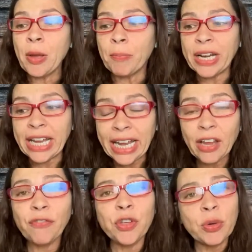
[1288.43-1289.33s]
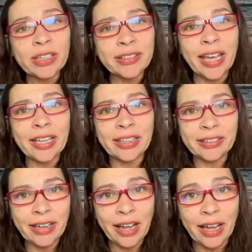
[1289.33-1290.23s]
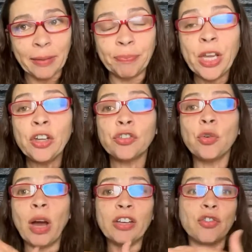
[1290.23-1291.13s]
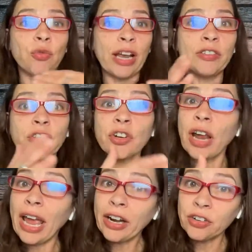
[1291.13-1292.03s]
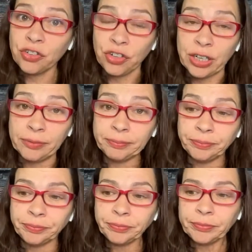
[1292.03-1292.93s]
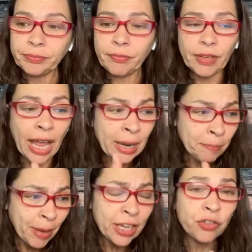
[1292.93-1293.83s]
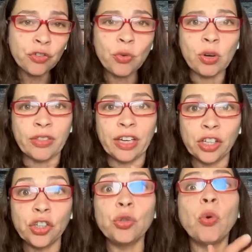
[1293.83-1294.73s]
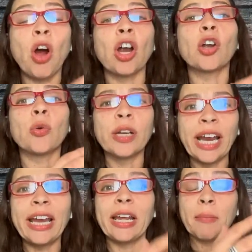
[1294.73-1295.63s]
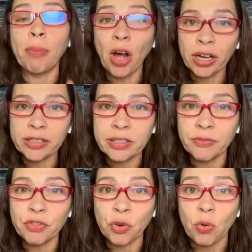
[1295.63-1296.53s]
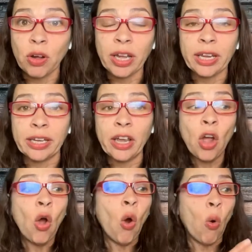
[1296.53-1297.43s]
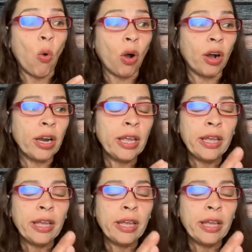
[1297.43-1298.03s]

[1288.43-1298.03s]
But if you can take the time to address your energy and make sure that you are creating pockets of joy, or